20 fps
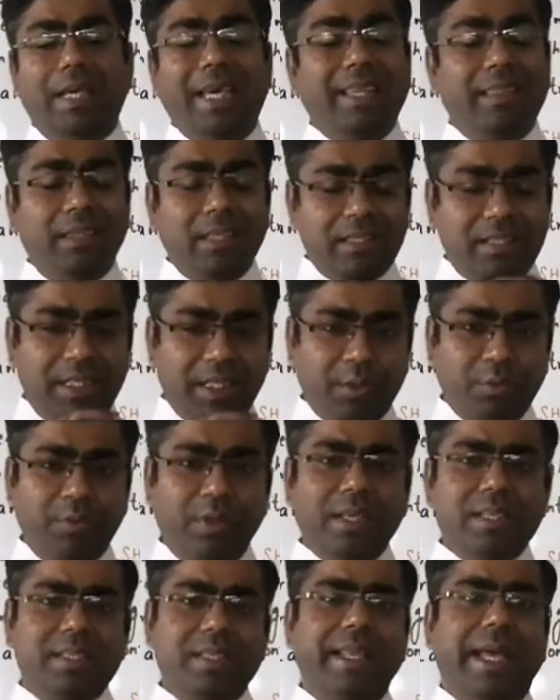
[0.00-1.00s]
And this
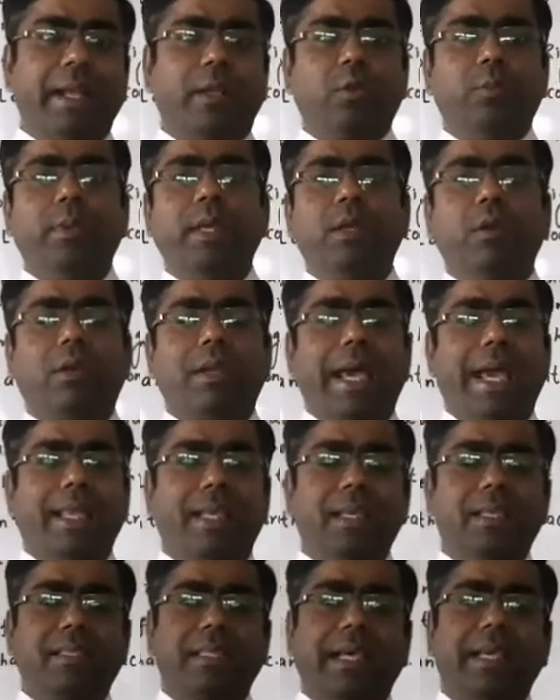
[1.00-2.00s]
decrease in atomic or
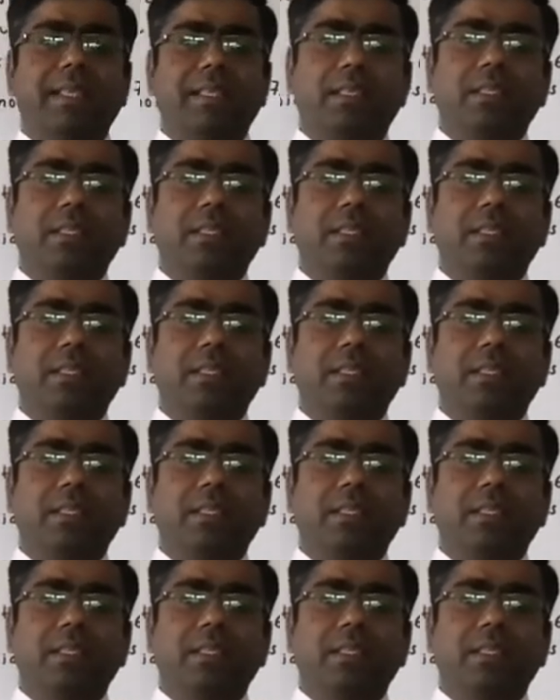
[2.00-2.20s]
ionic size